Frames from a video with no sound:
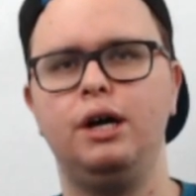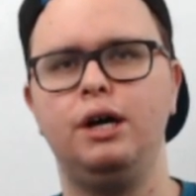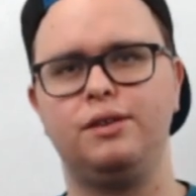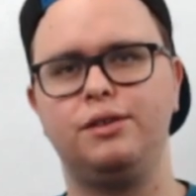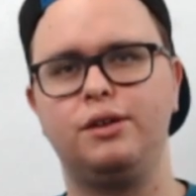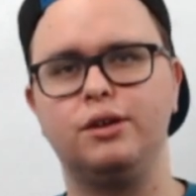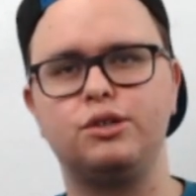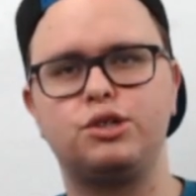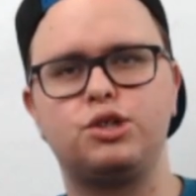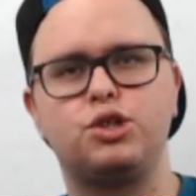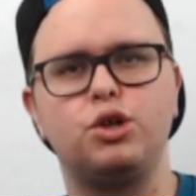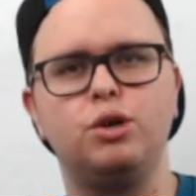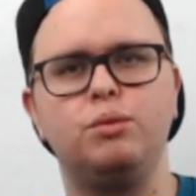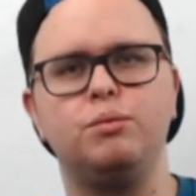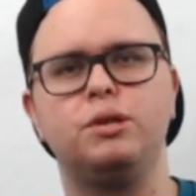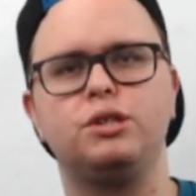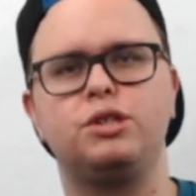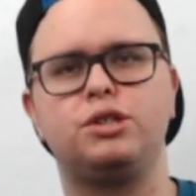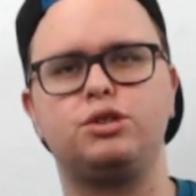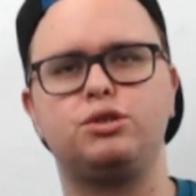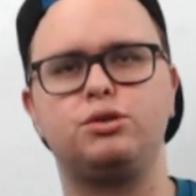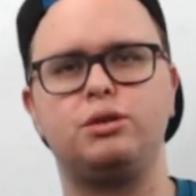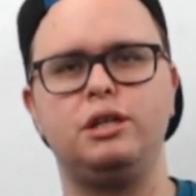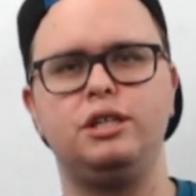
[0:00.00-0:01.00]
There's so
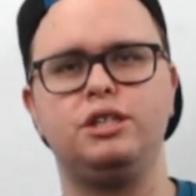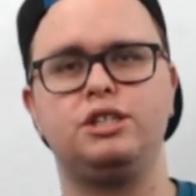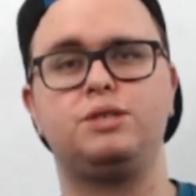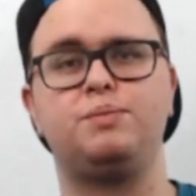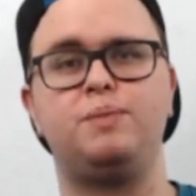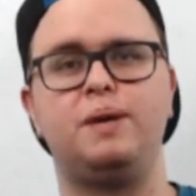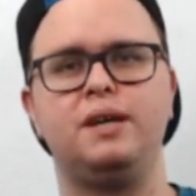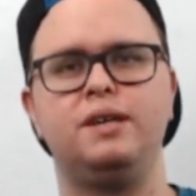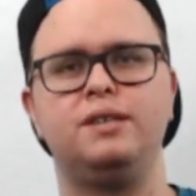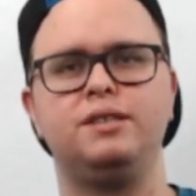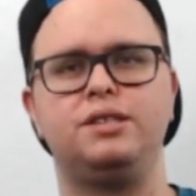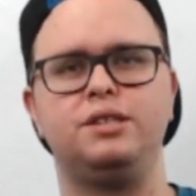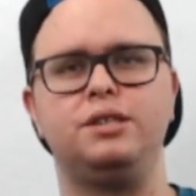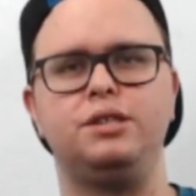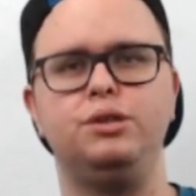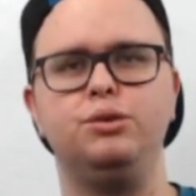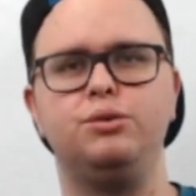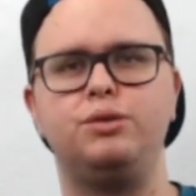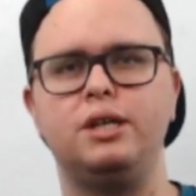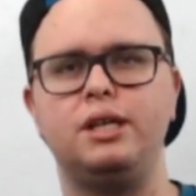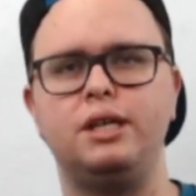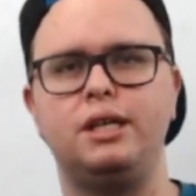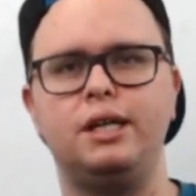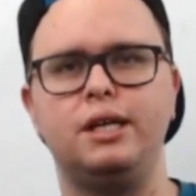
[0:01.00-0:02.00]
much transparency. You
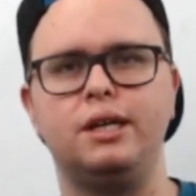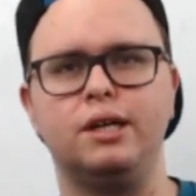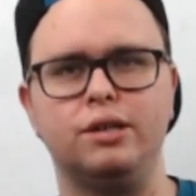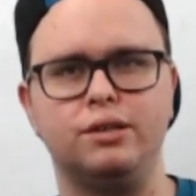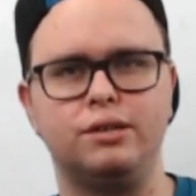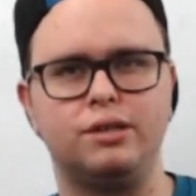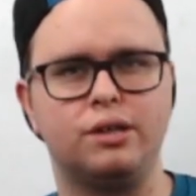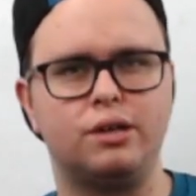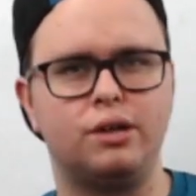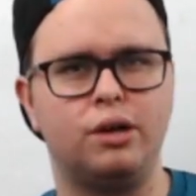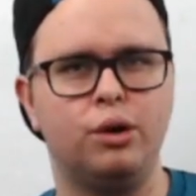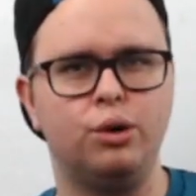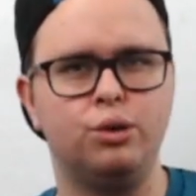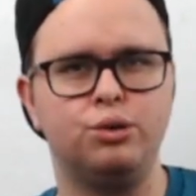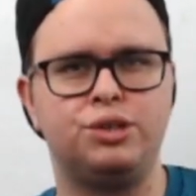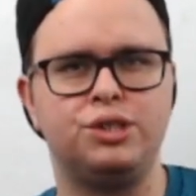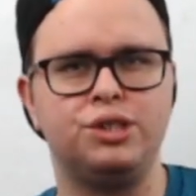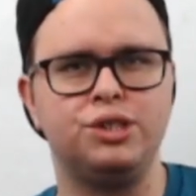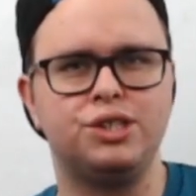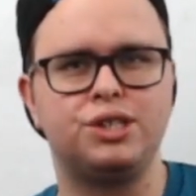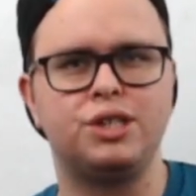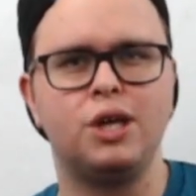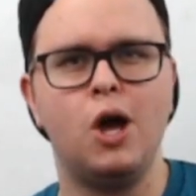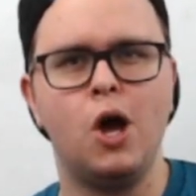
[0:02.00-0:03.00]
can hear the
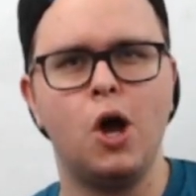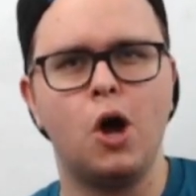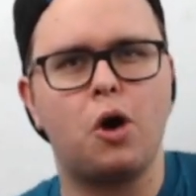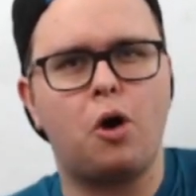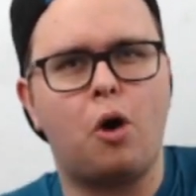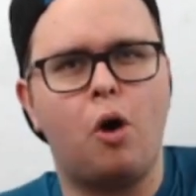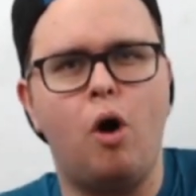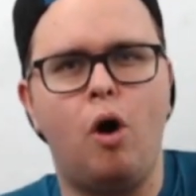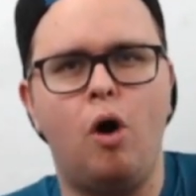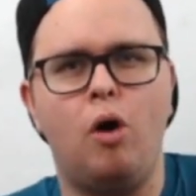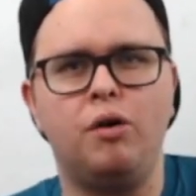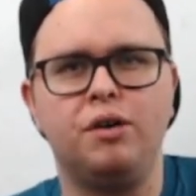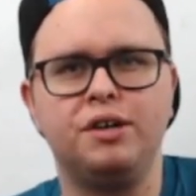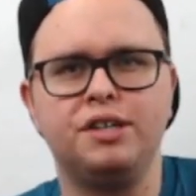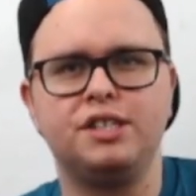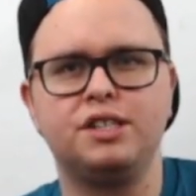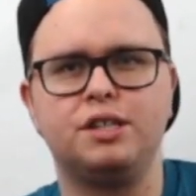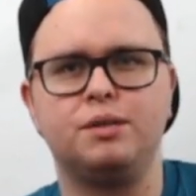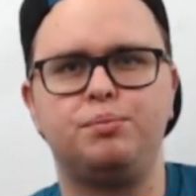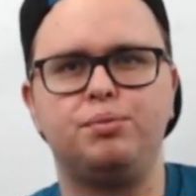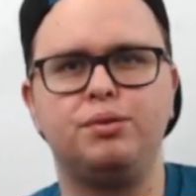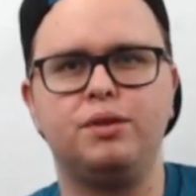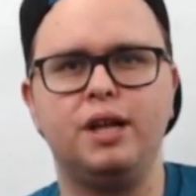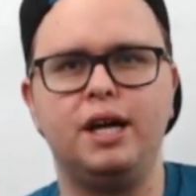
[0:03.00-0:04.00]
coaches calling
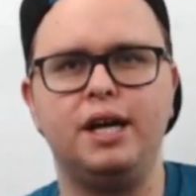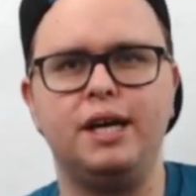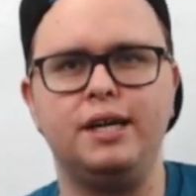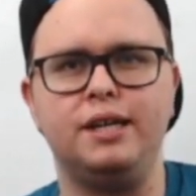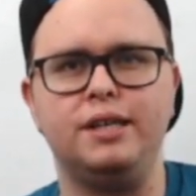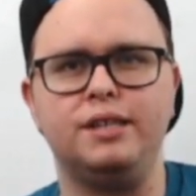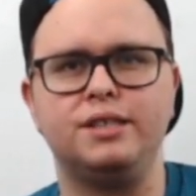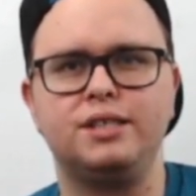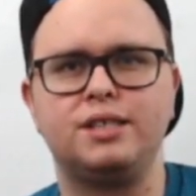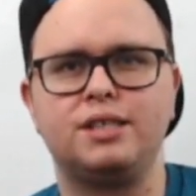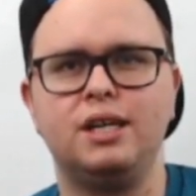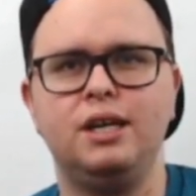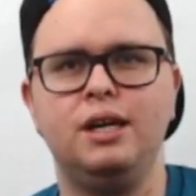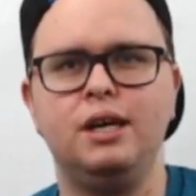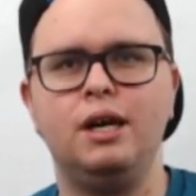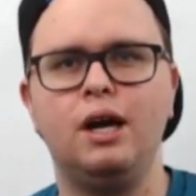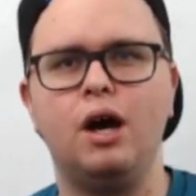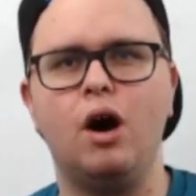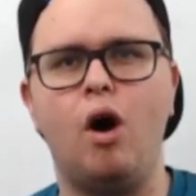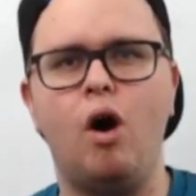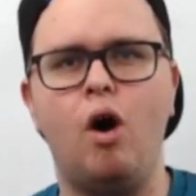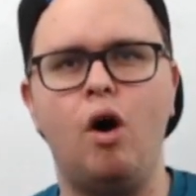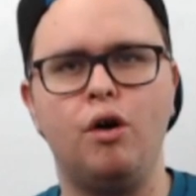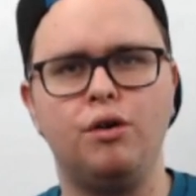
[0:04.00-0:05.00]
the plays
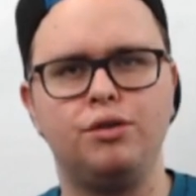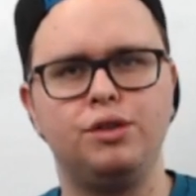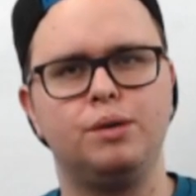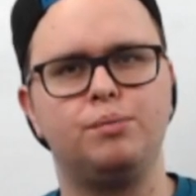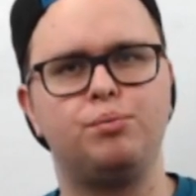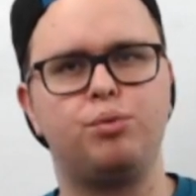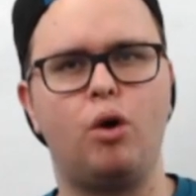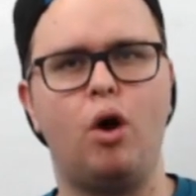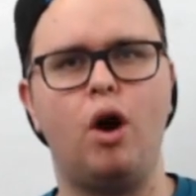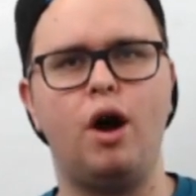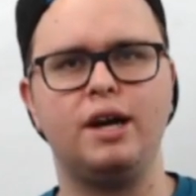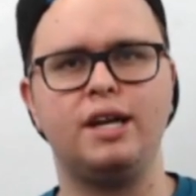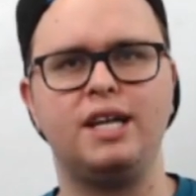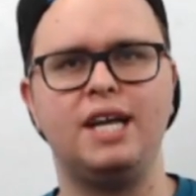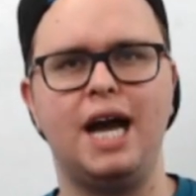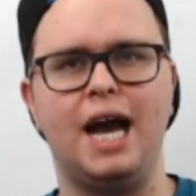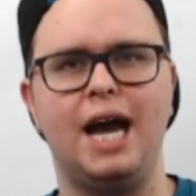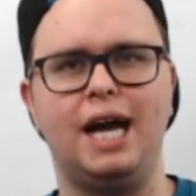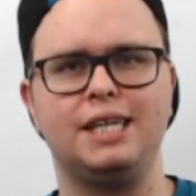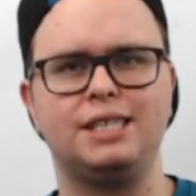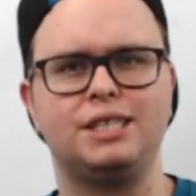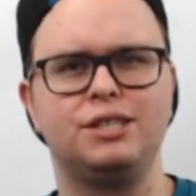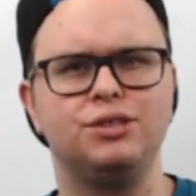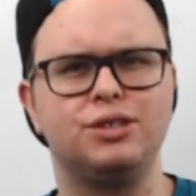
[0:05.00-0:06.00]
on the broadcast.